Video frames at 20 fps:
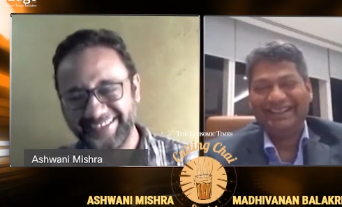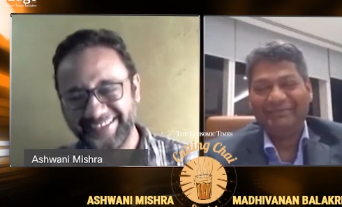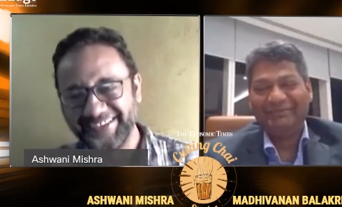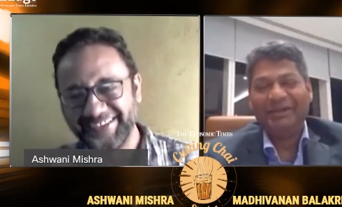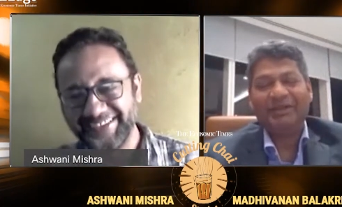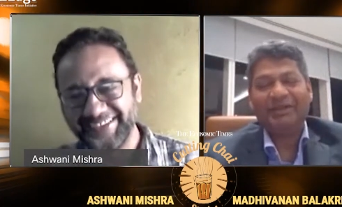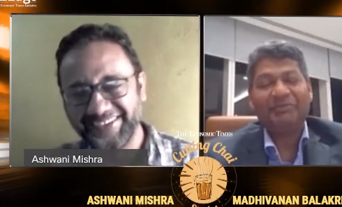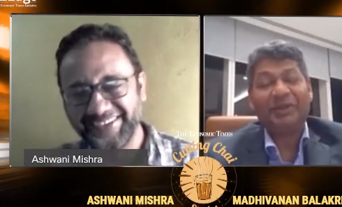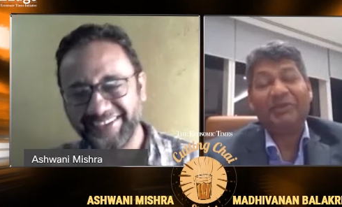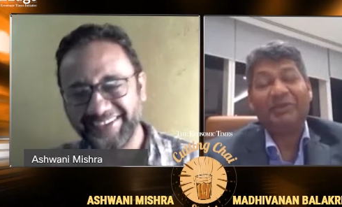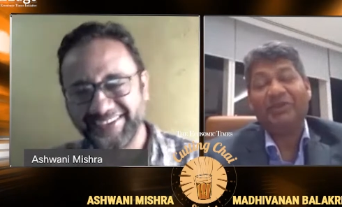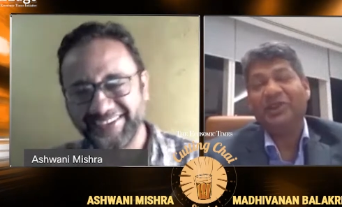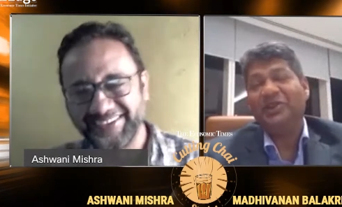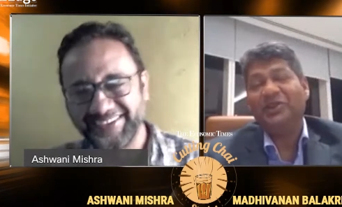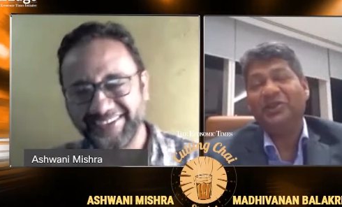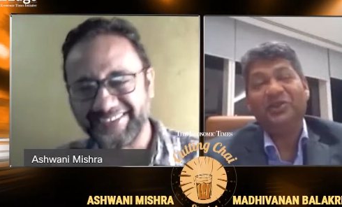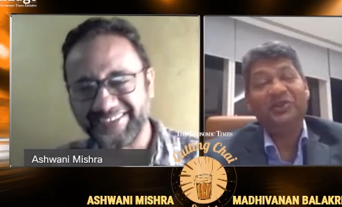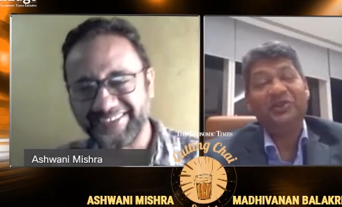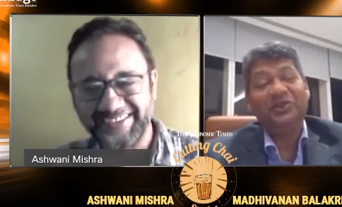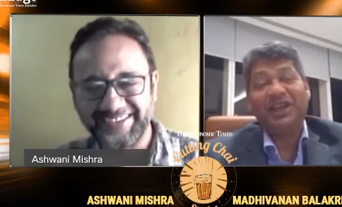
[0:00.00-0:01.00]
Speaker 1: But but when you
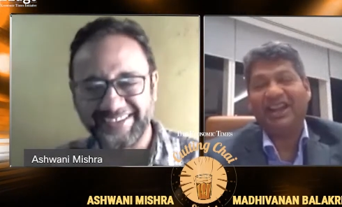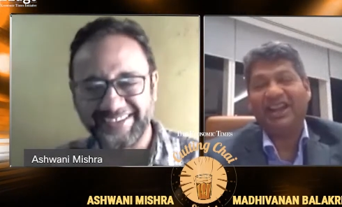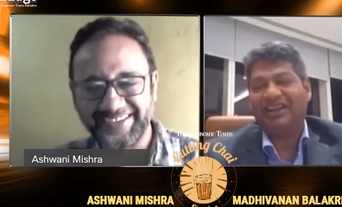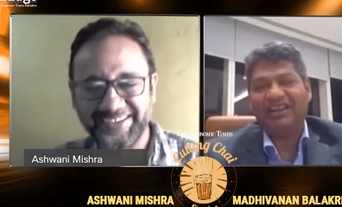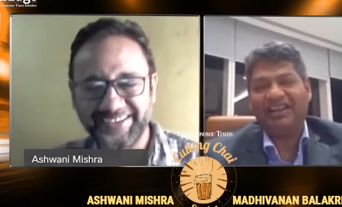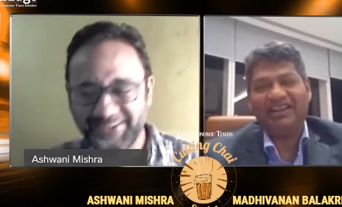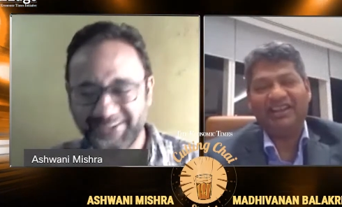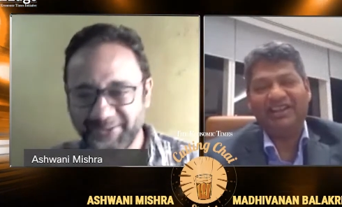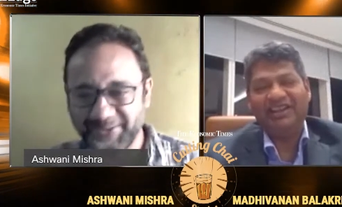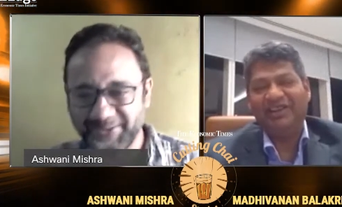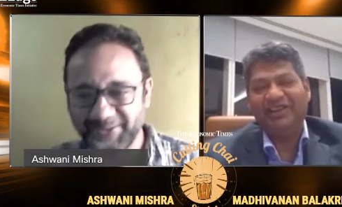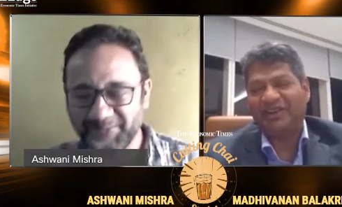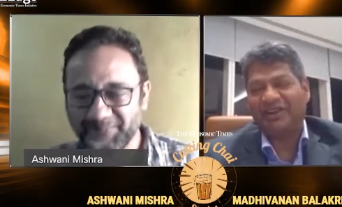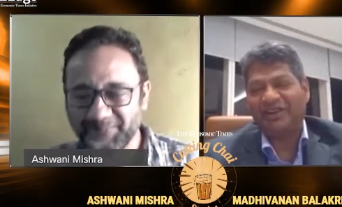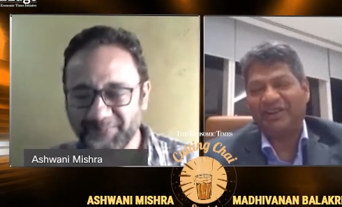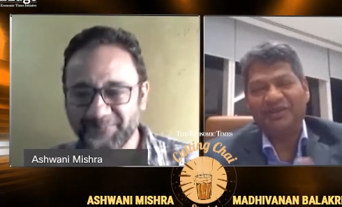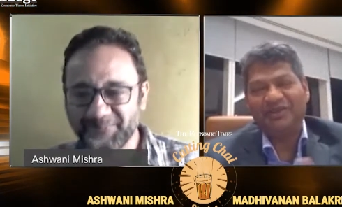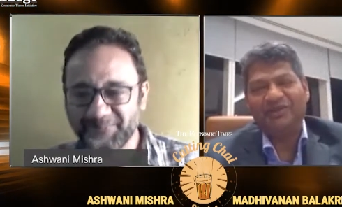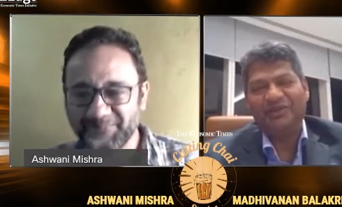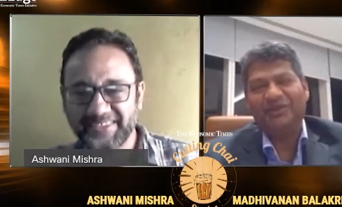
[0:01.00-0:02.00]
do that, I really sort
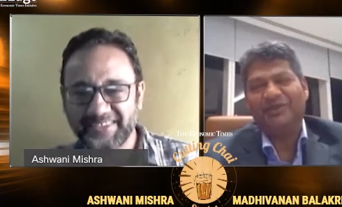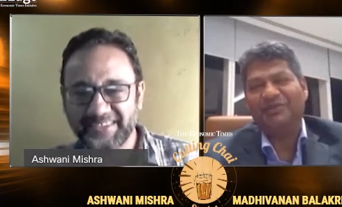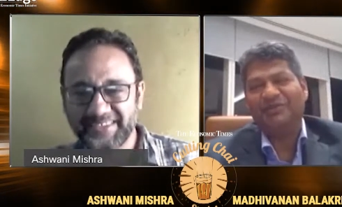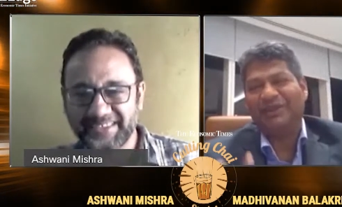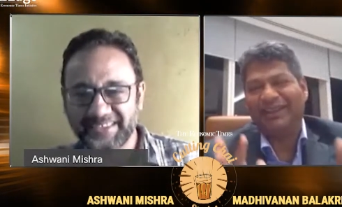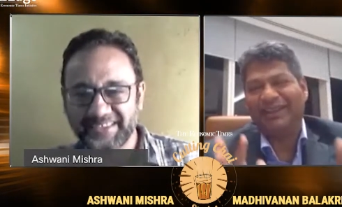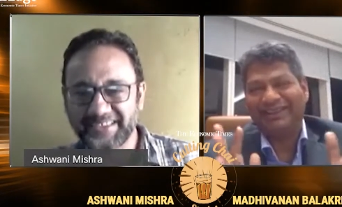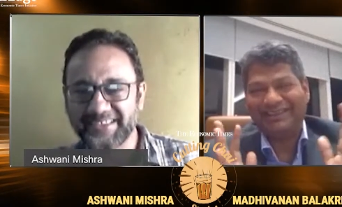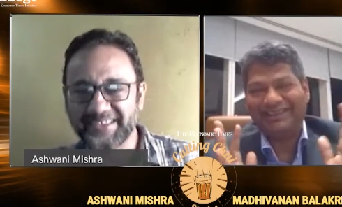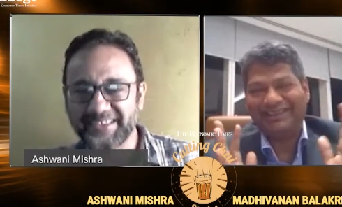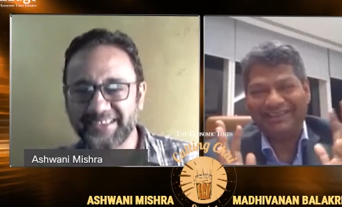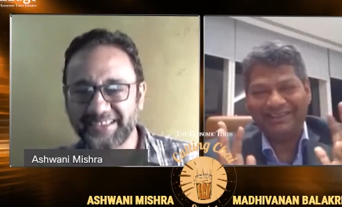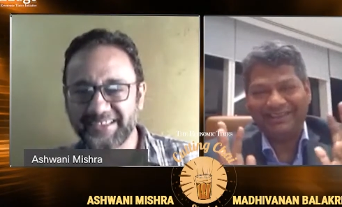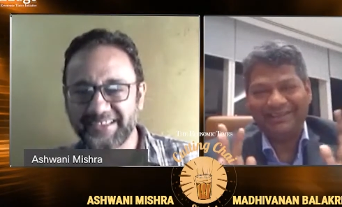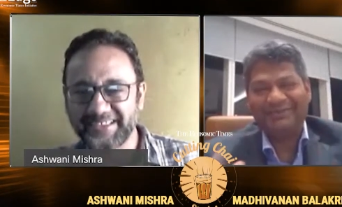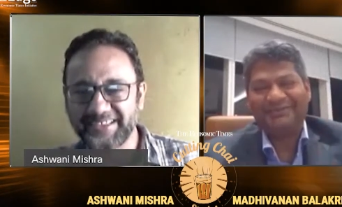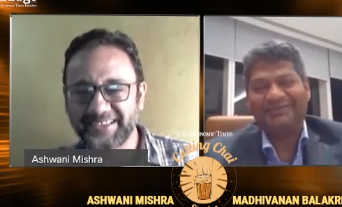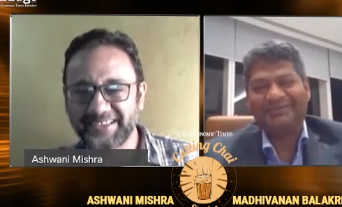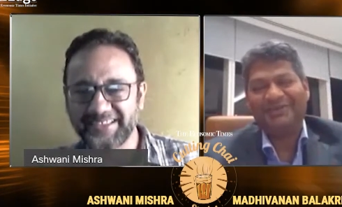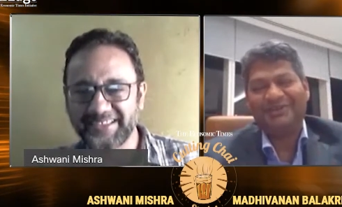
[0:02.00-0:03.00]
of lose myself.
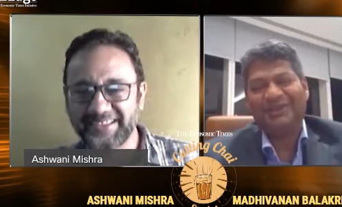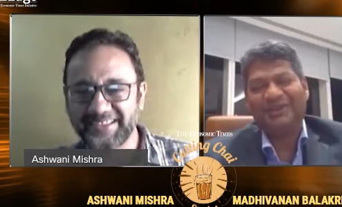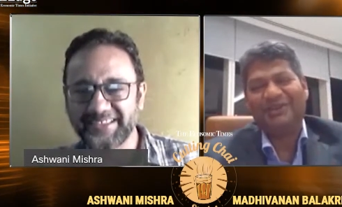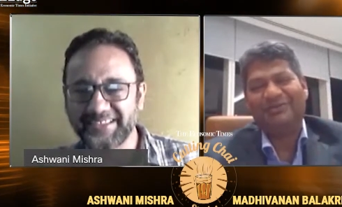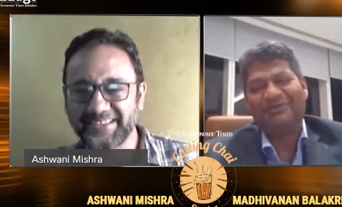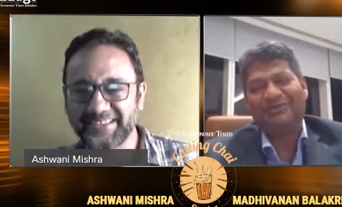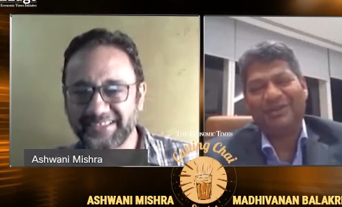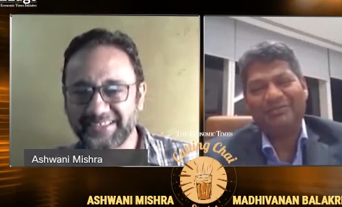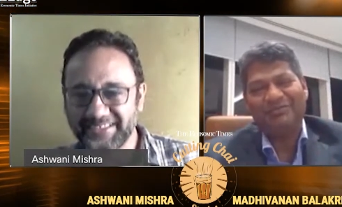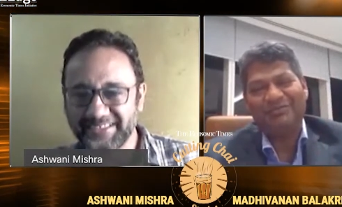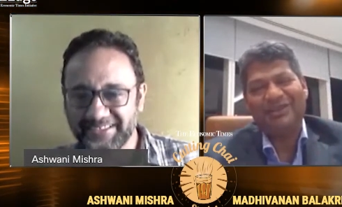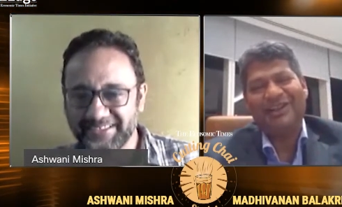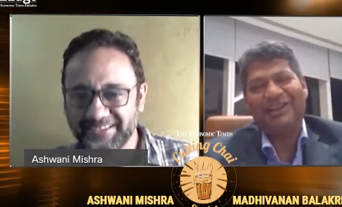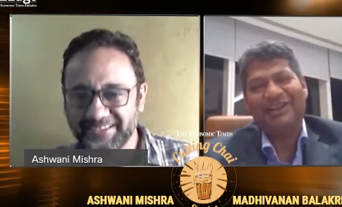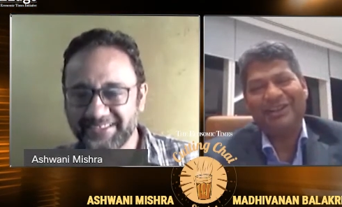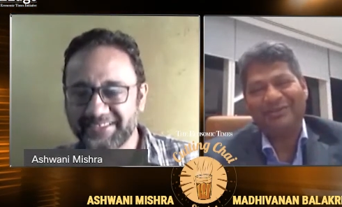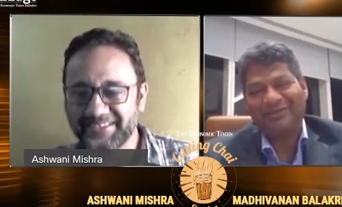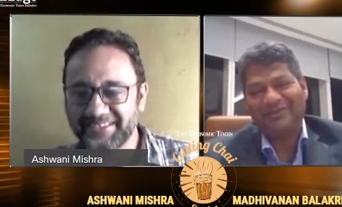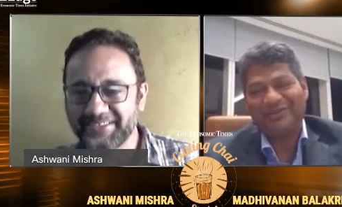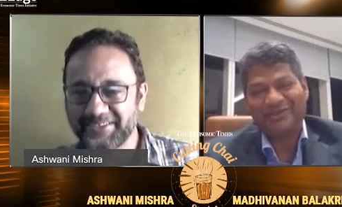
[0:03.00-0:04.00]
You're
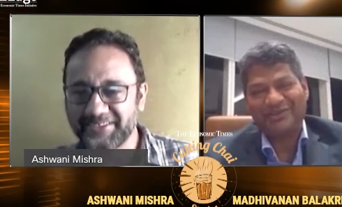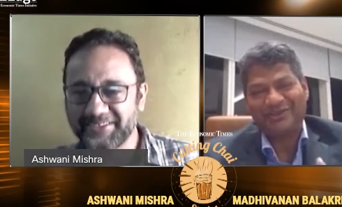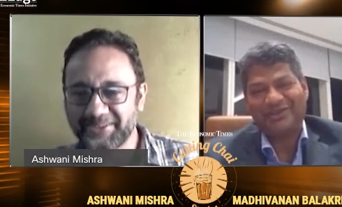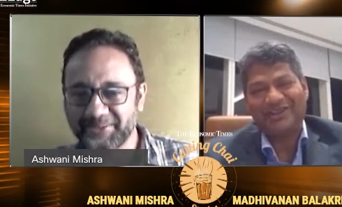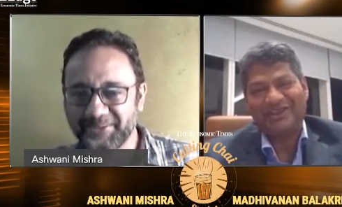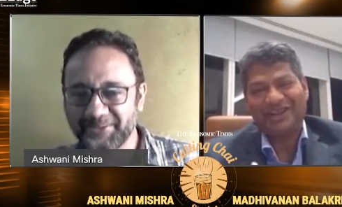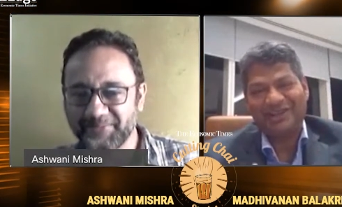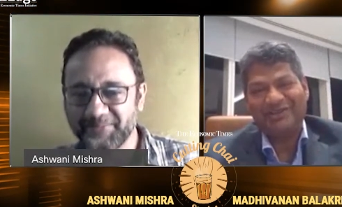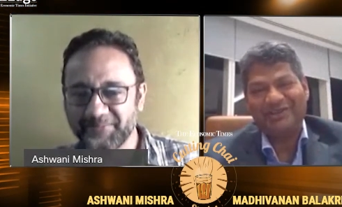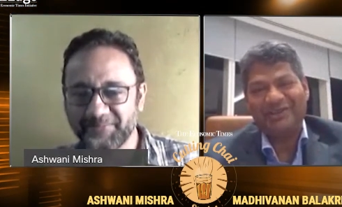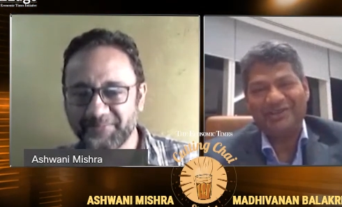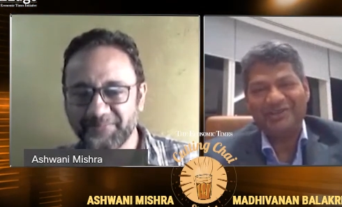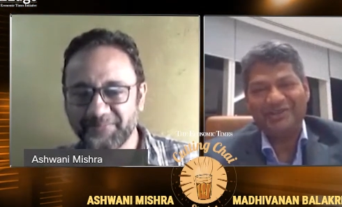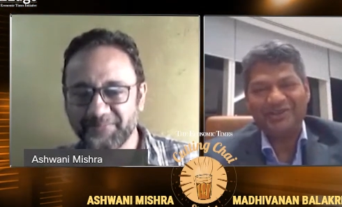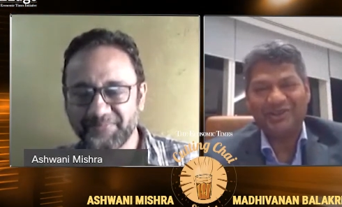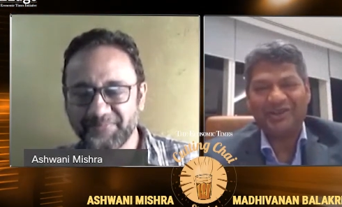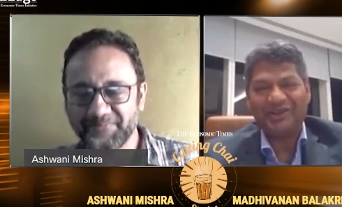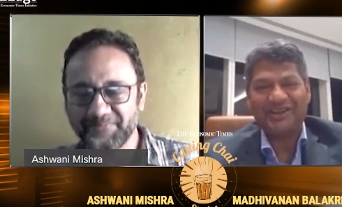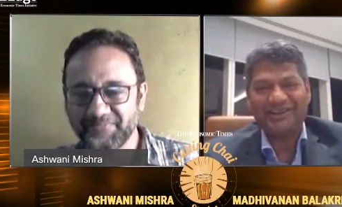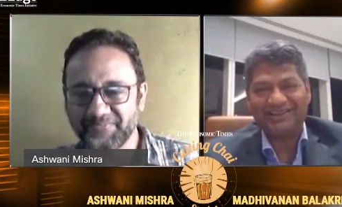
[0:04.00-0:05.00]
completely focused on that. You
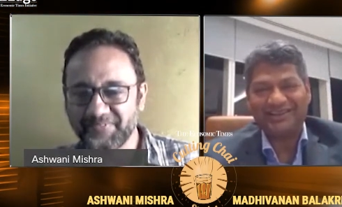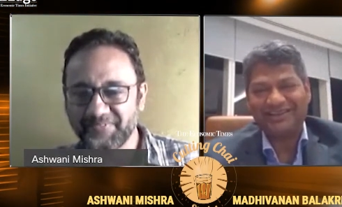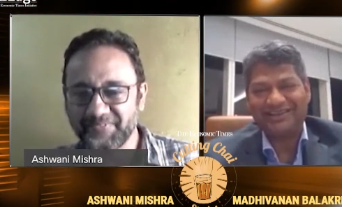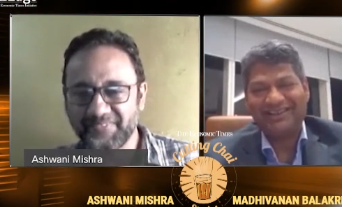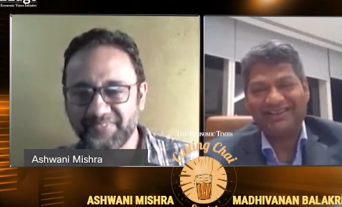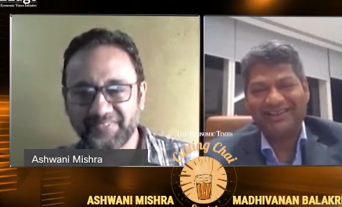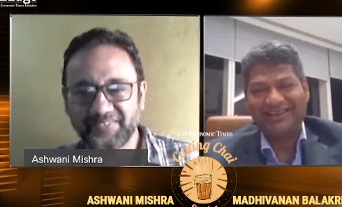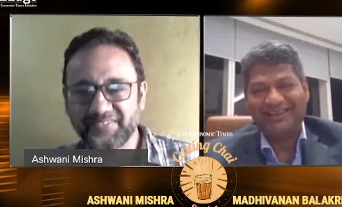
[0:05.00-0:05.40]
enjoy it.